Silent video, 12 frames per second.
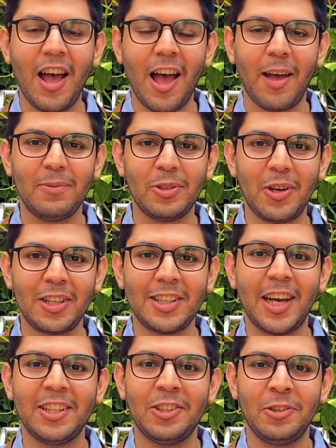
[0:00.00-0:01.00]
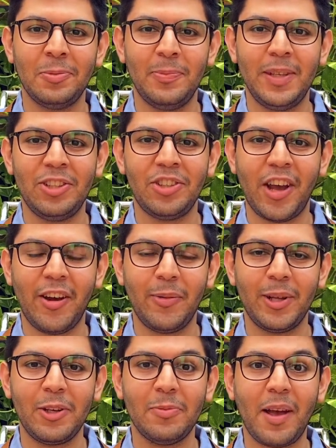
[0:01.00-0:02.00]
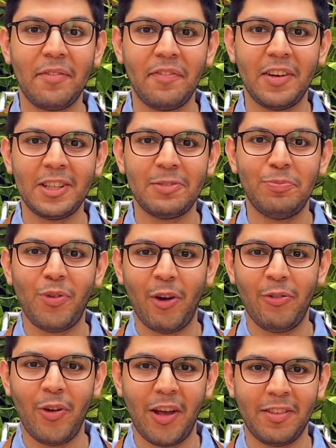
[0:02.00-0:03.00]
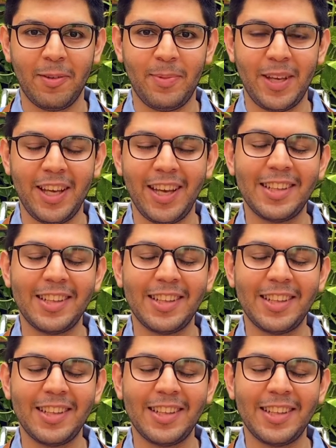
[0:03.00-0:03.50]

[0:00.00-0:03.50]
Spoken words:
I'm so excited to be sharing with you my first bread recipe.